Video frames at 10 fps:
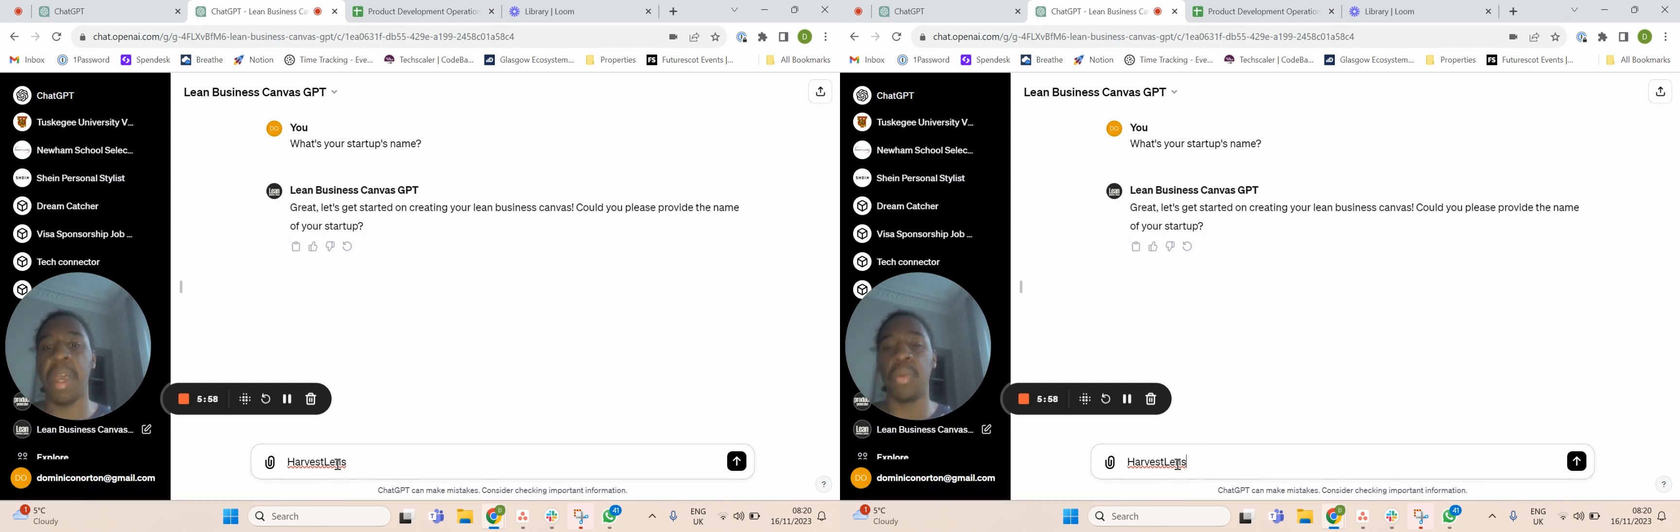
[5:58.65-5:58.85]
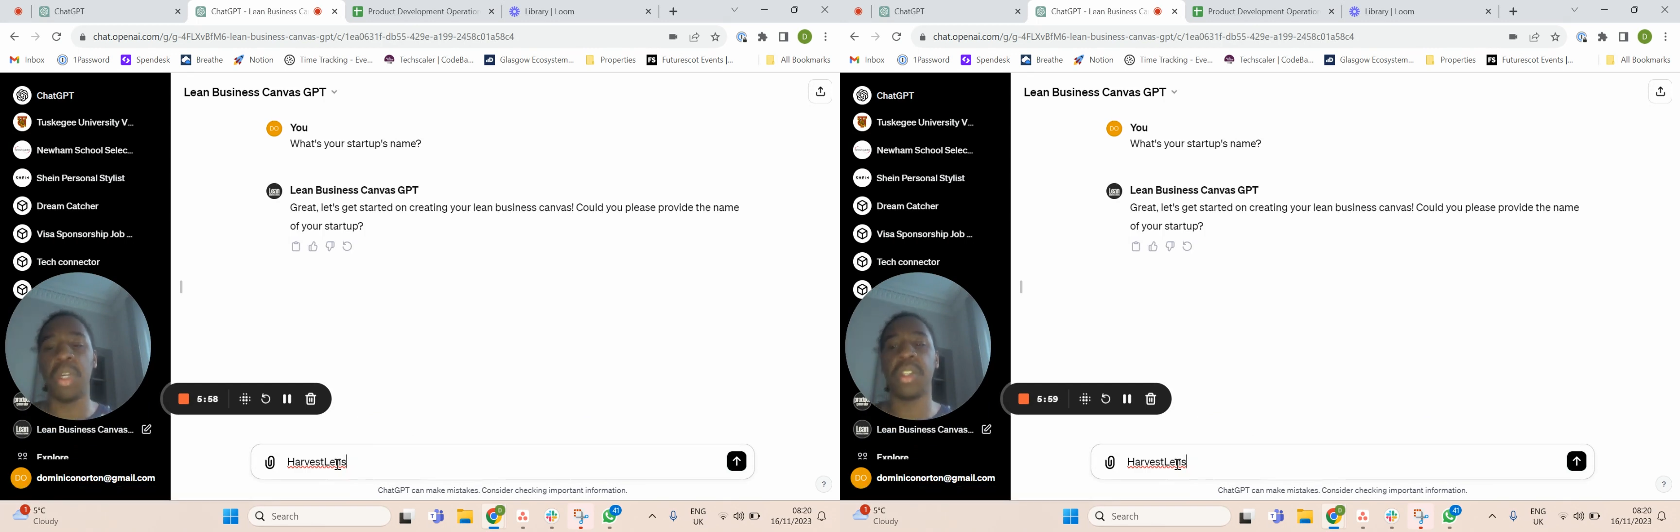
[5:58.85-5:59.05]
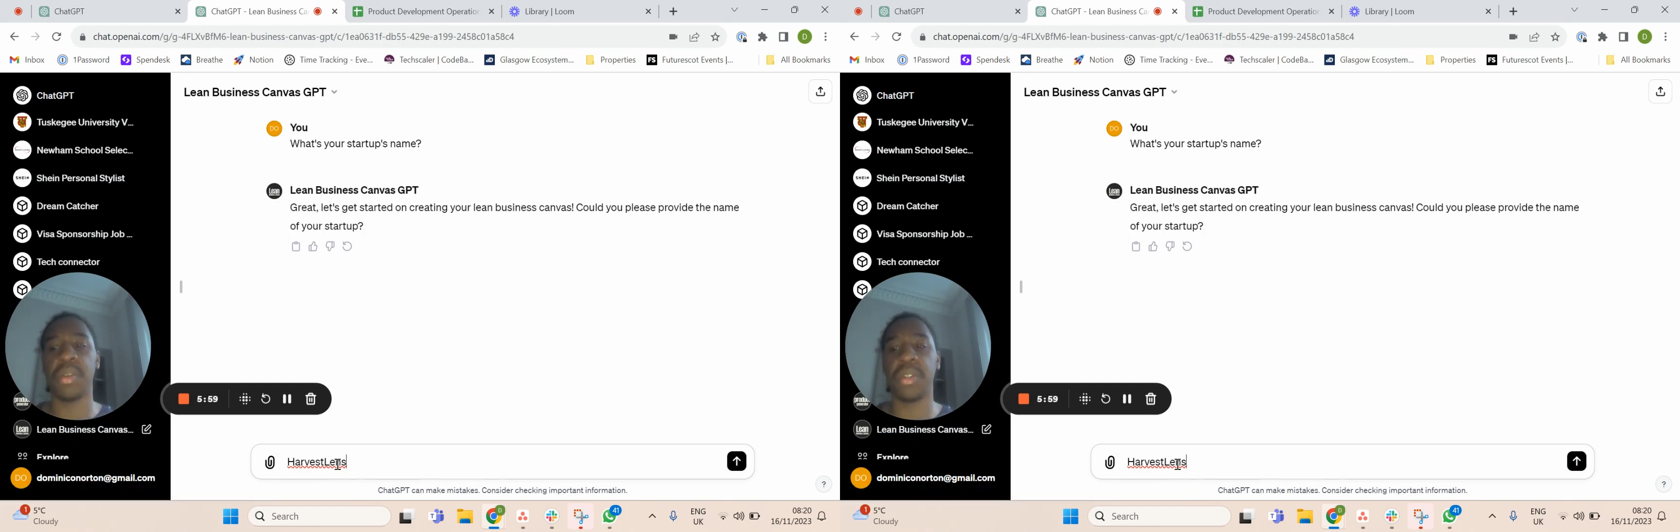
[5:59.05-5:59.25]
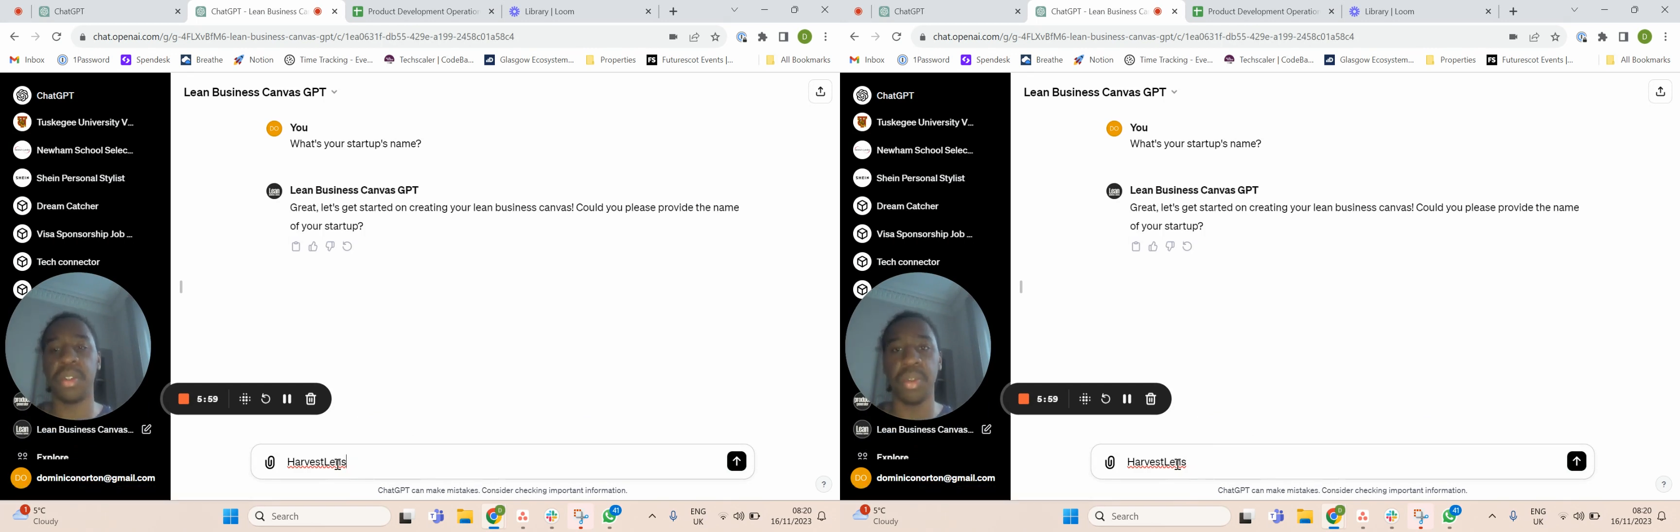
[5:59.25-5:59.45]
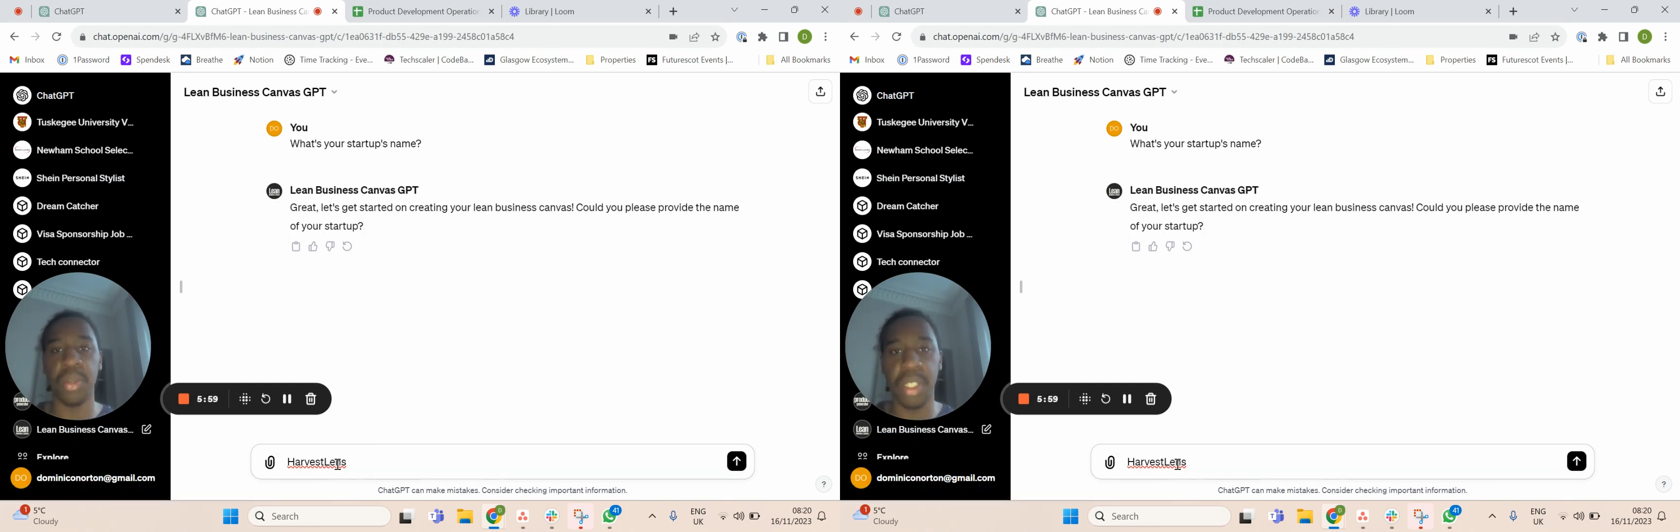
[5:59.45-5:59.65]
and what it's going to
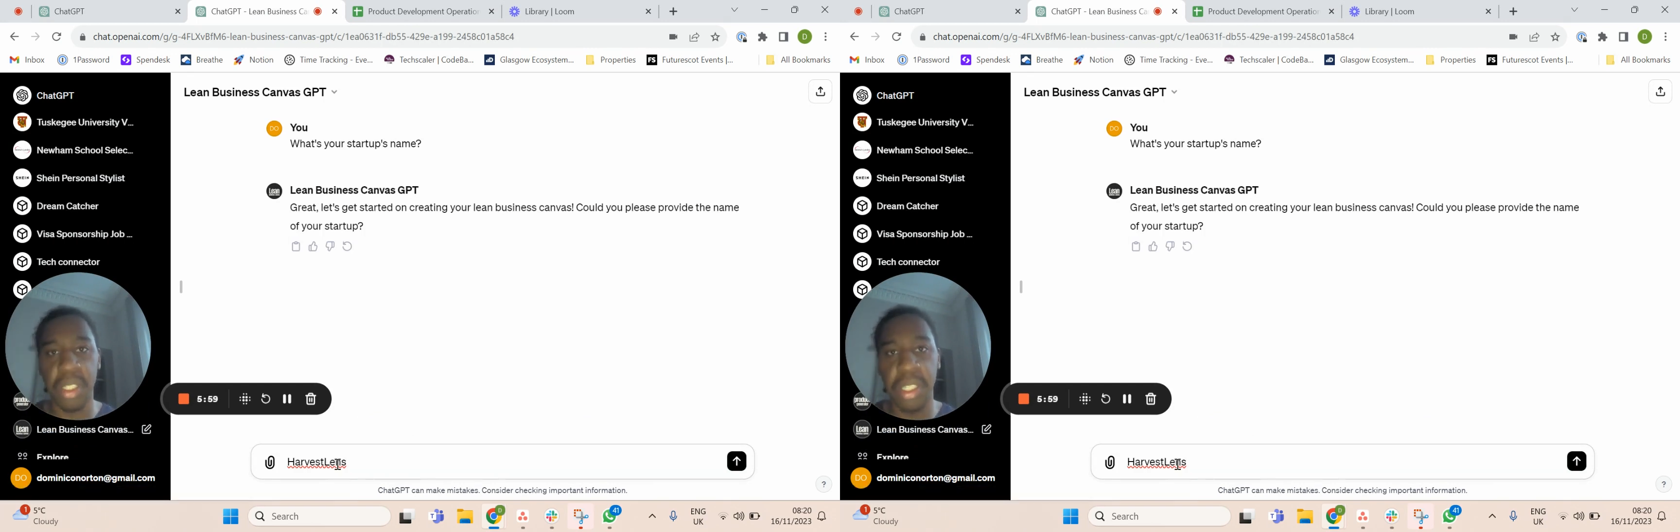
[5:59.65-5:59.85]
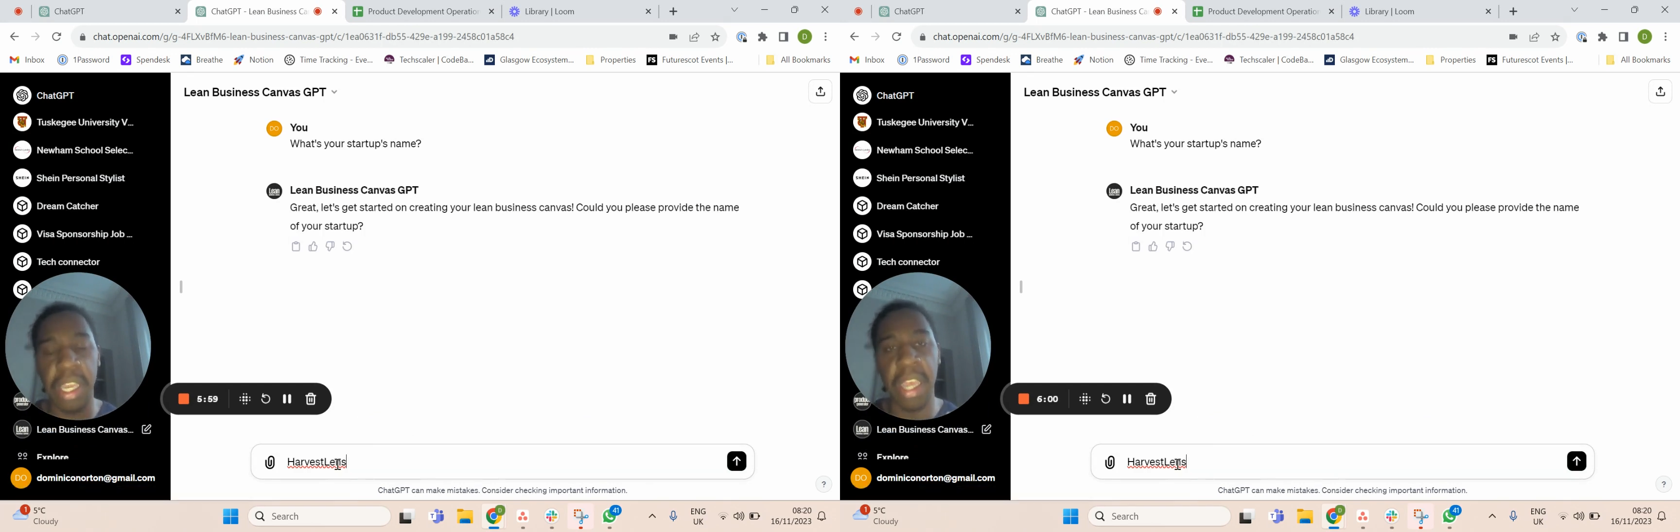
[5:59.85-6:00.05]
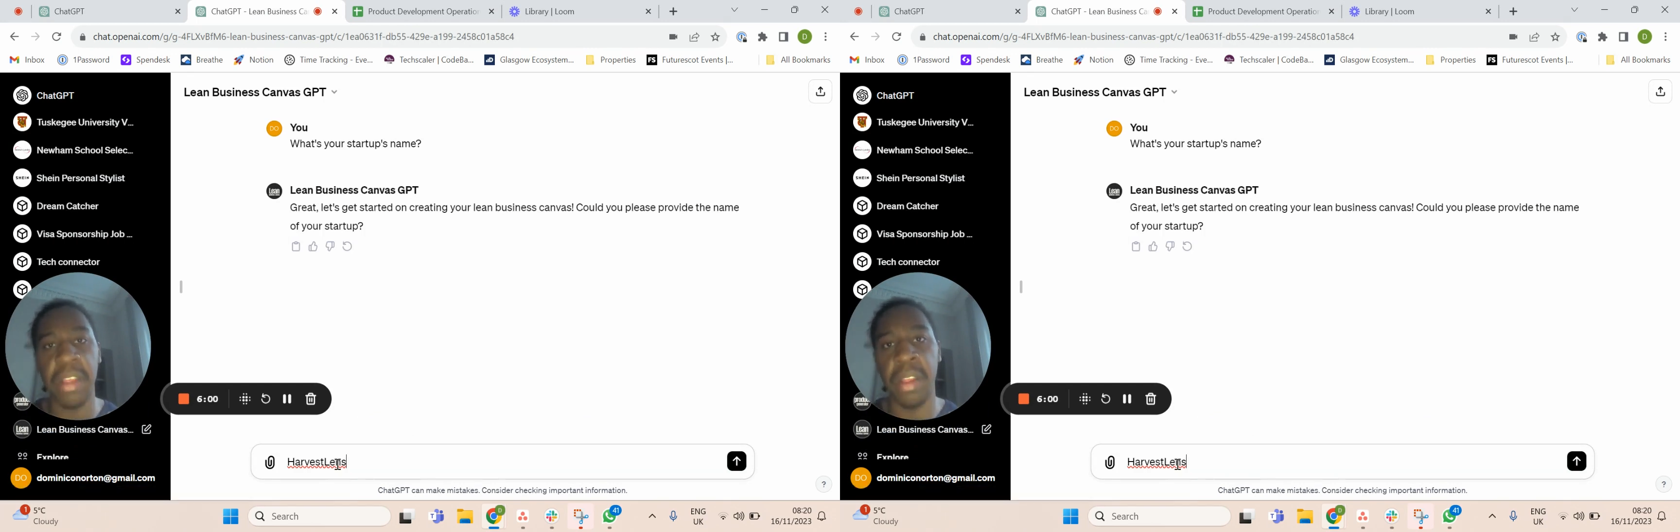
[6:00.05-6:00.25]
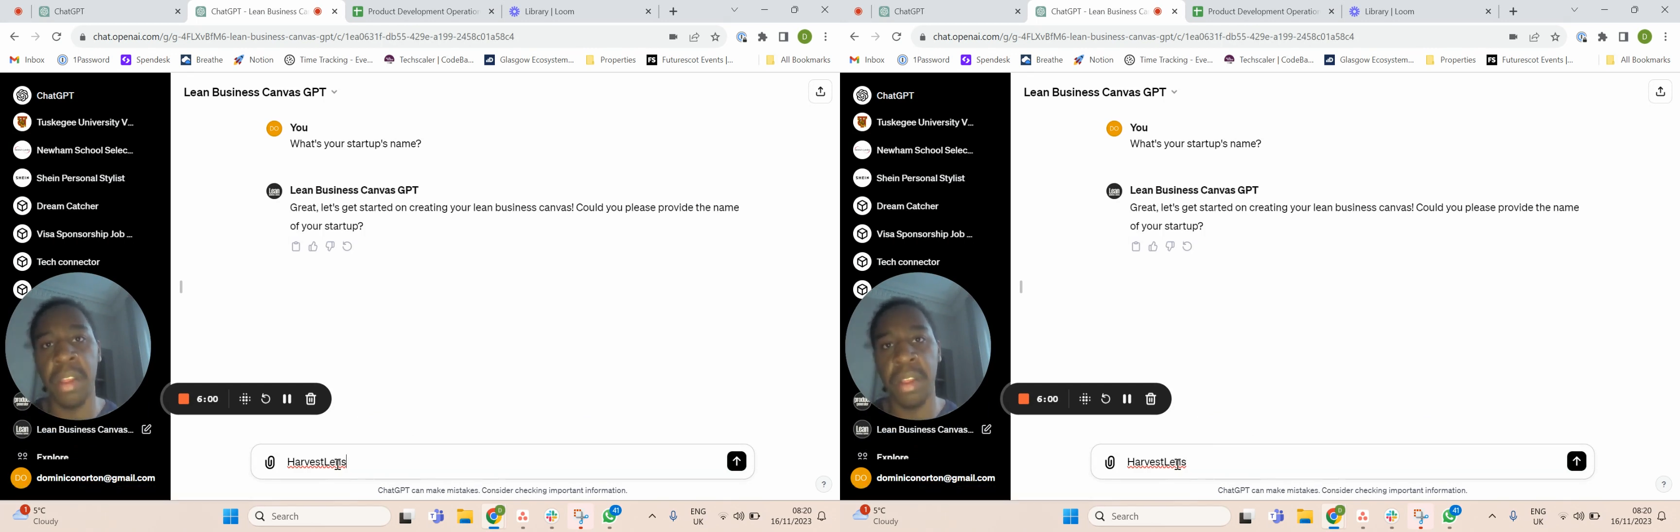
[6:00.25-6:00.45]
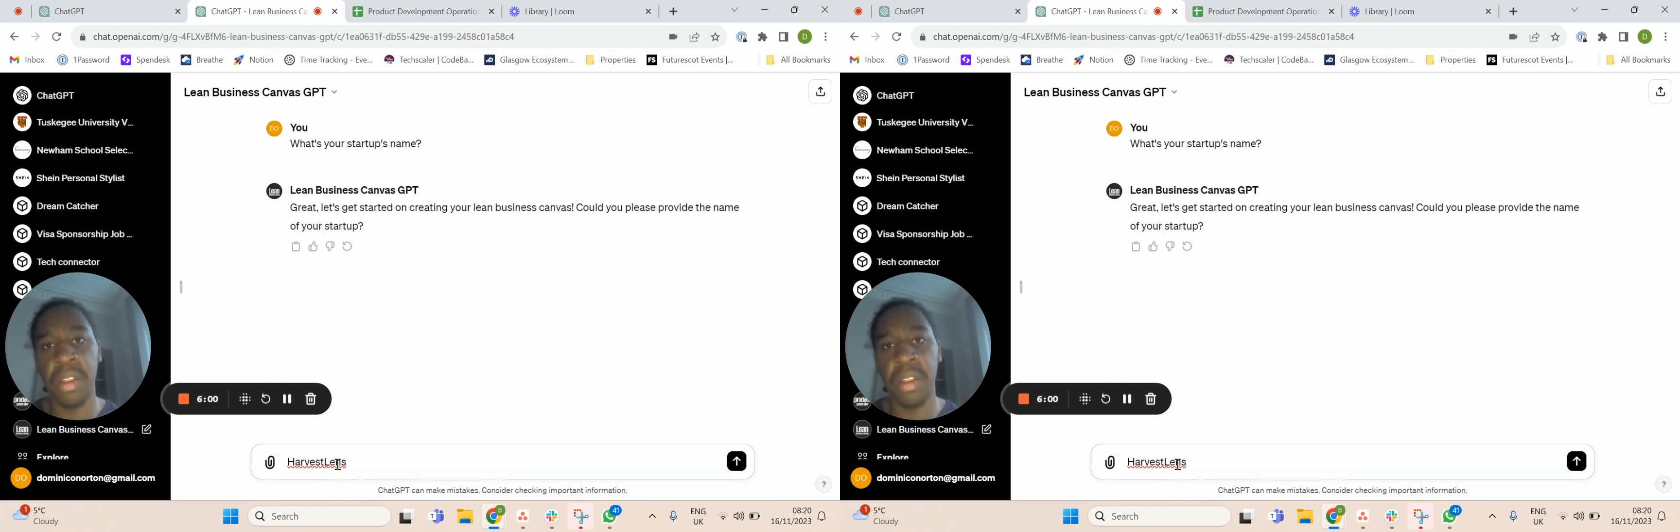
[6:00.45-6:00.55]
do is get